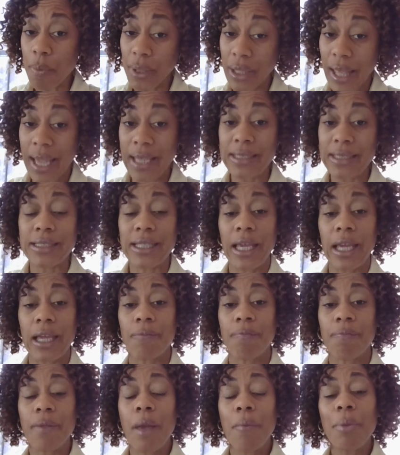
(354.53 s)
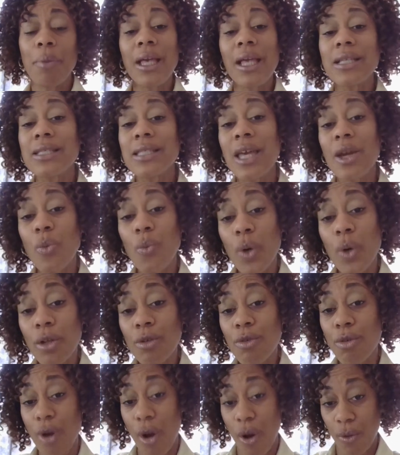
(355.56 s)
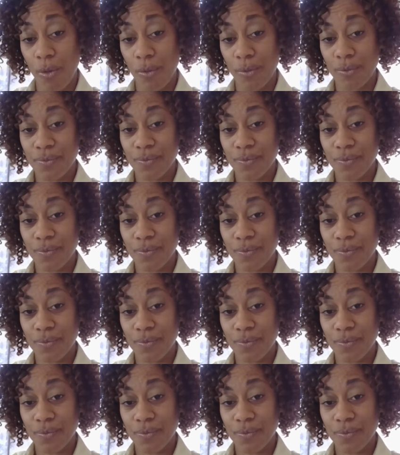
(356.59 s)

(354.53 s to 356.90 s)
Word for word: planting because they will grow.